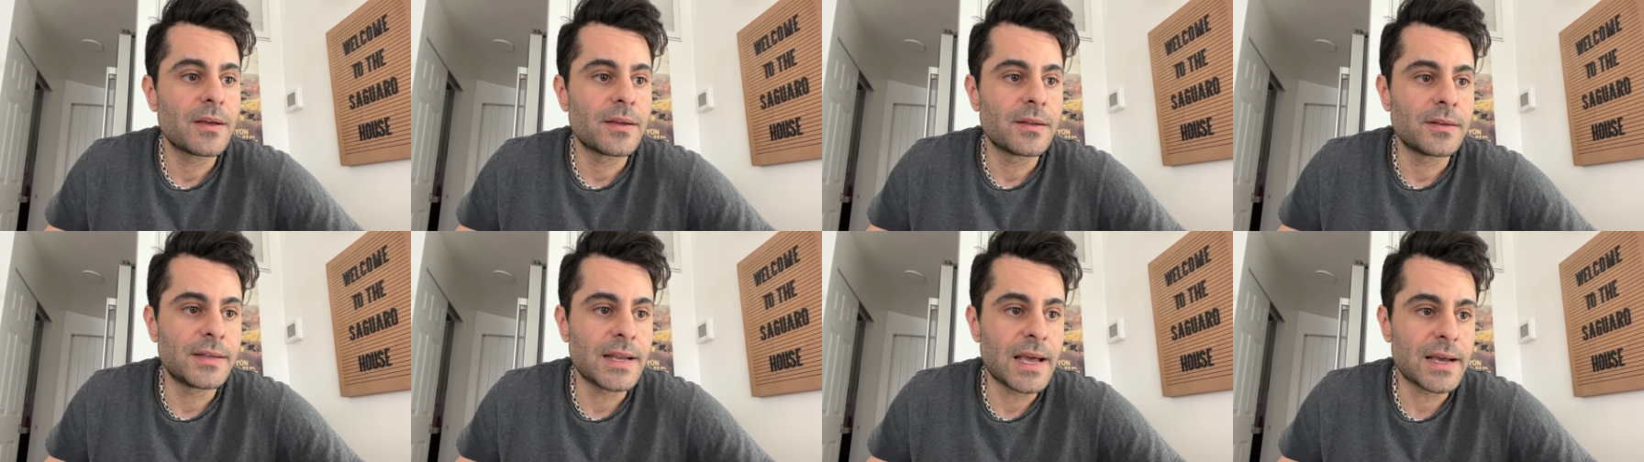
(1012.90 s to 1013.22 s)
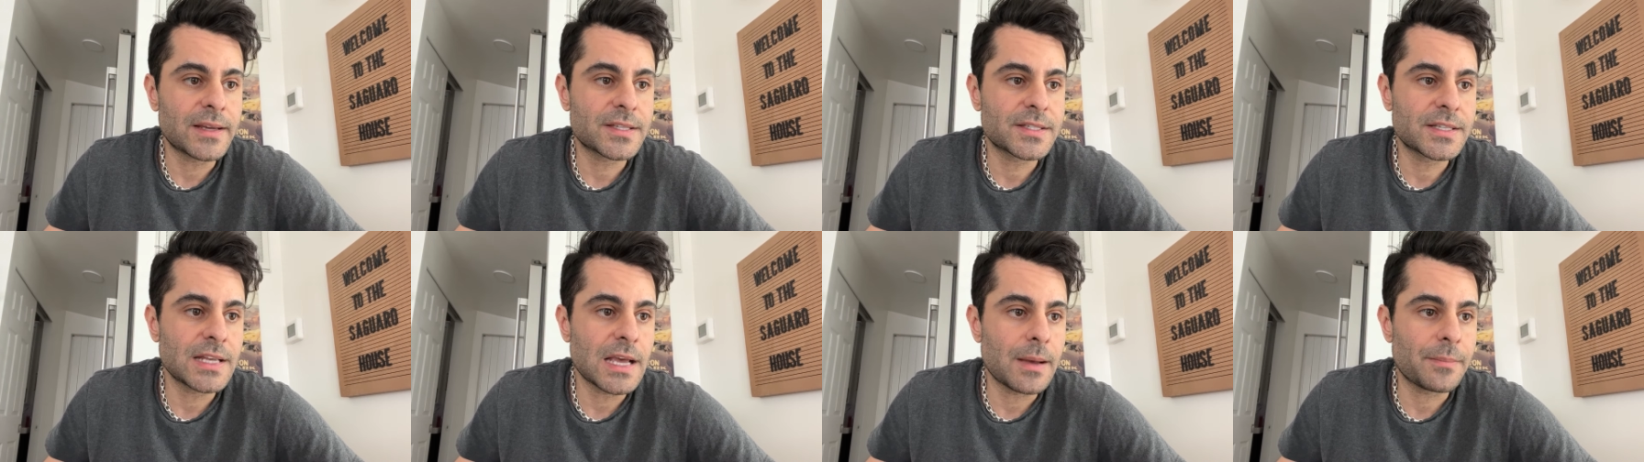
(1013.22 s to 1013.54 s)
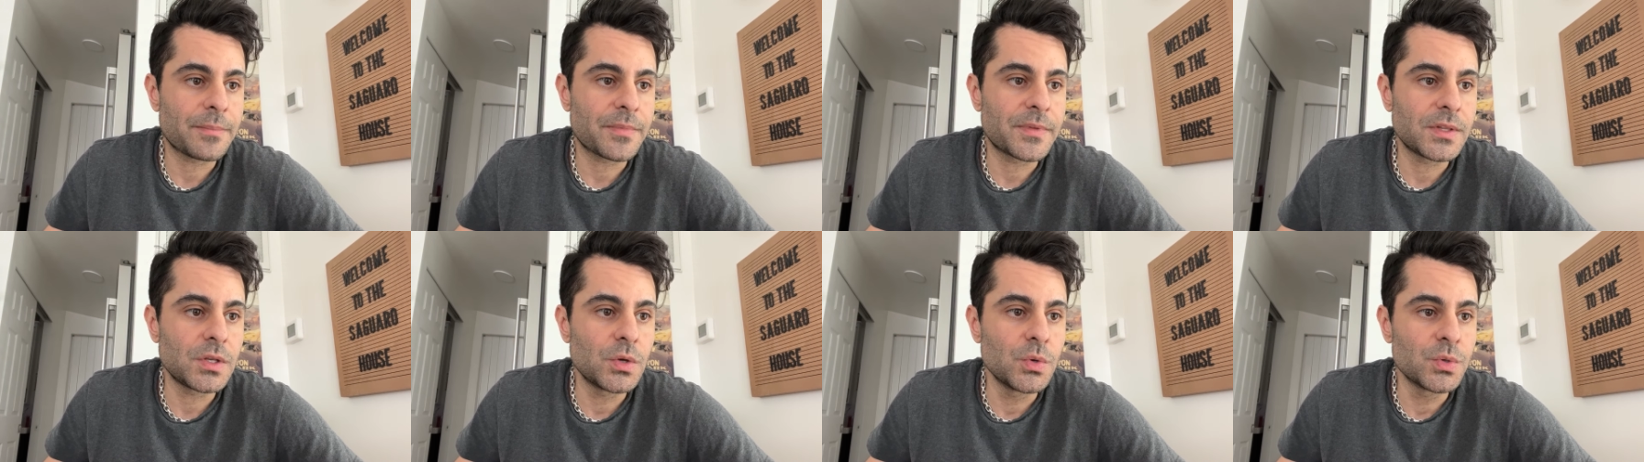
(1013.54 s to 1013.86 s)
Next
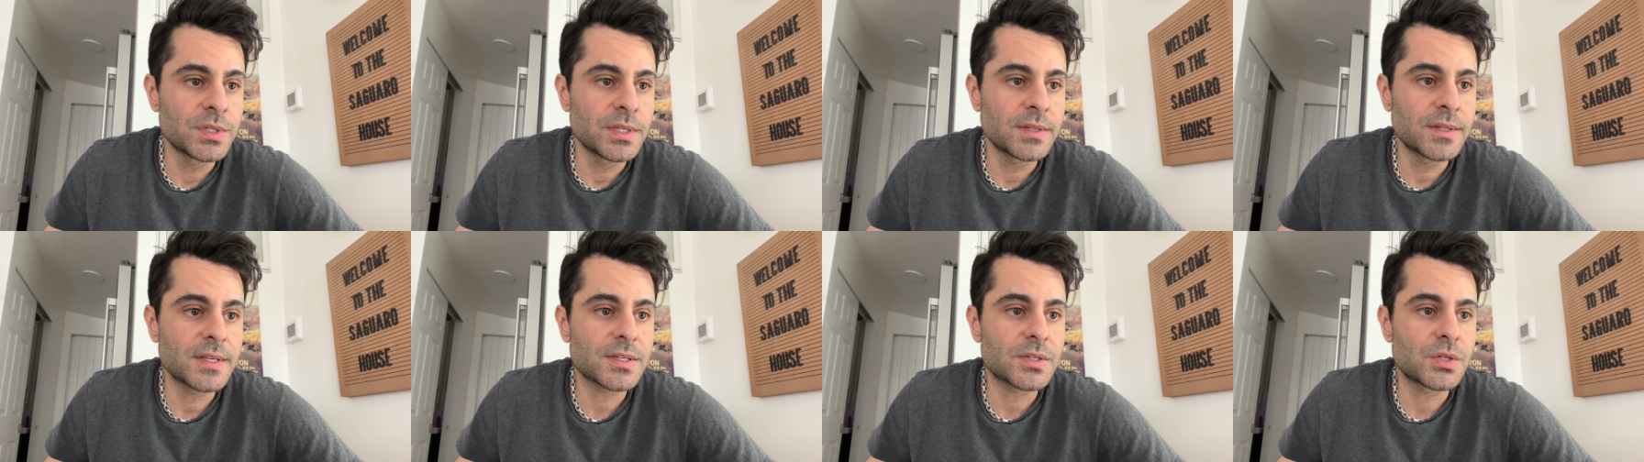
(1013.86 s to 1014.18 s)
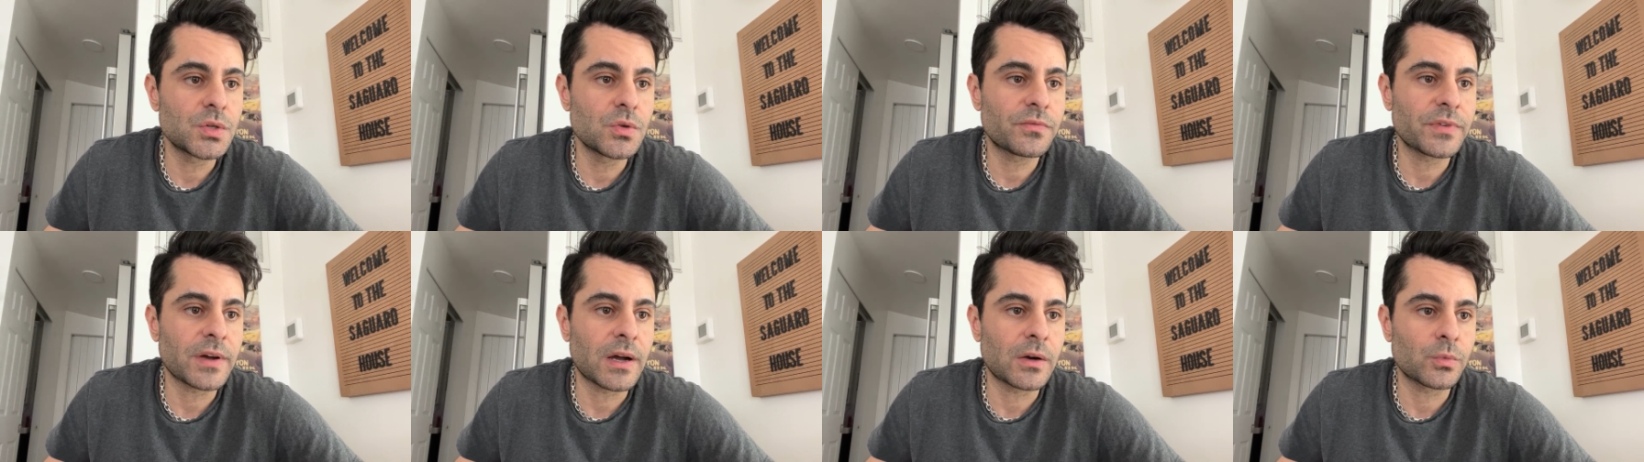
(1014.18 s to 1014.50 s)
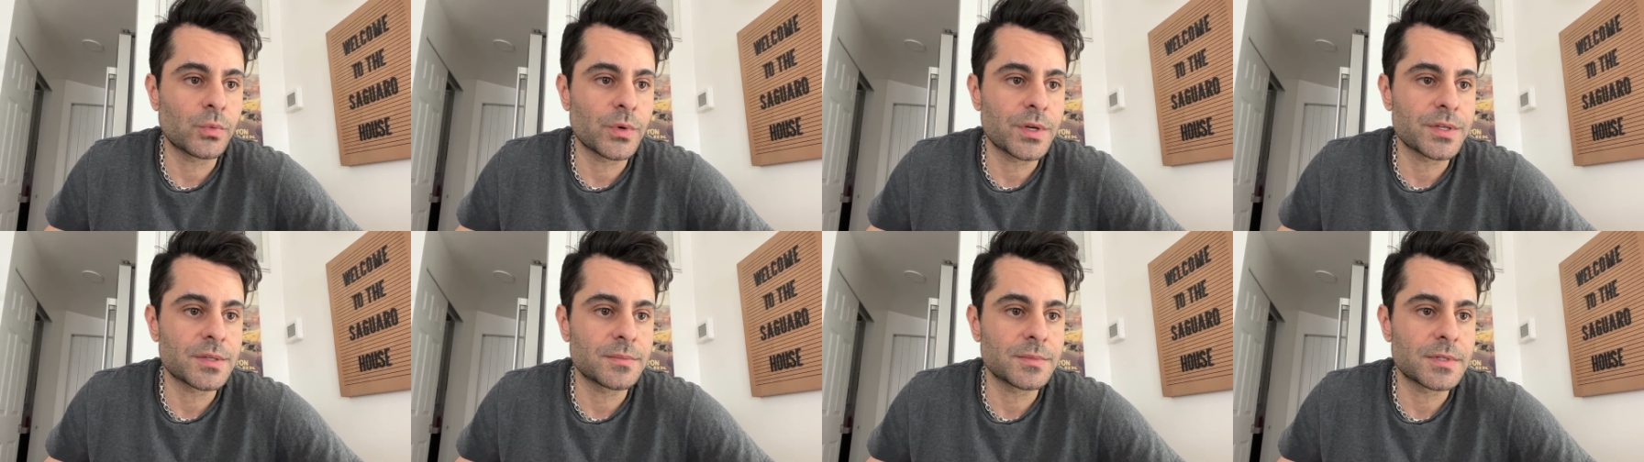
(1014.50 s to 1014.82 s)
step, using this newfound
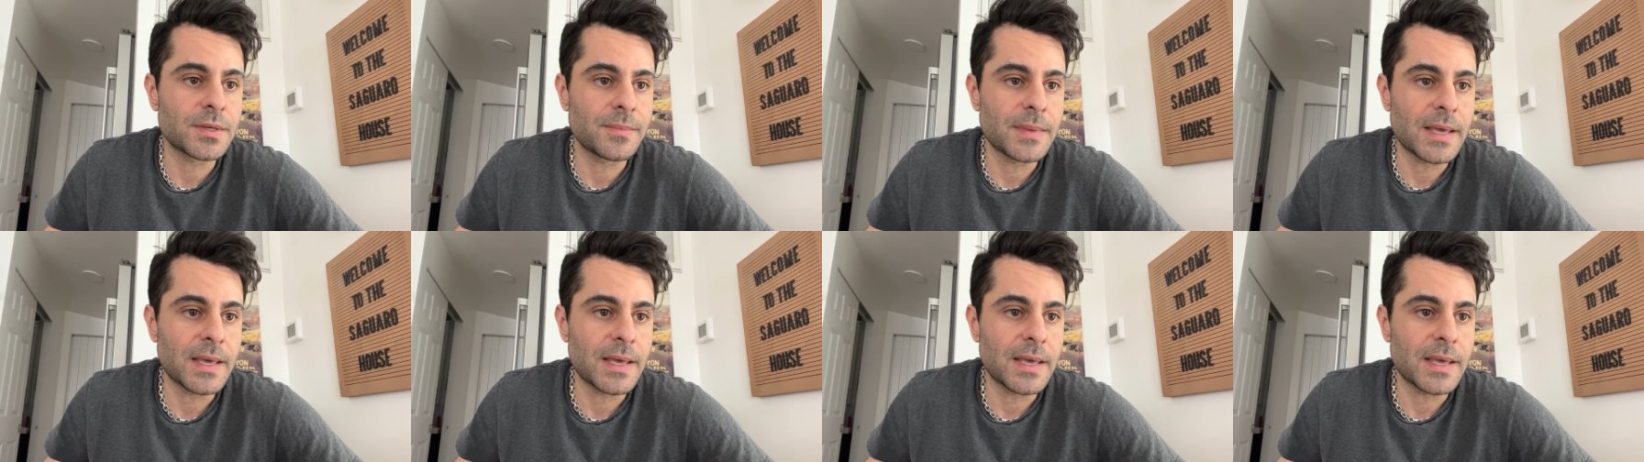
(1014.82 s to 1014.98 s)
wisdom to